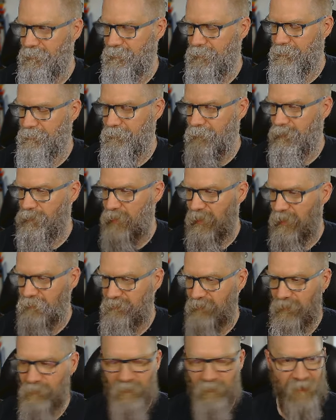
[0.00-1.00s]
a lot of
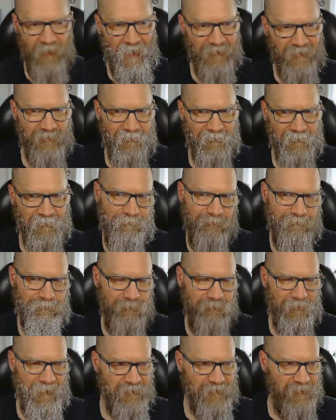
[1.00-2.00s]
times I just
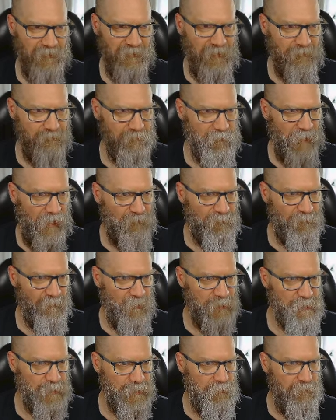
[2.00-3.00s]
let CloudFormation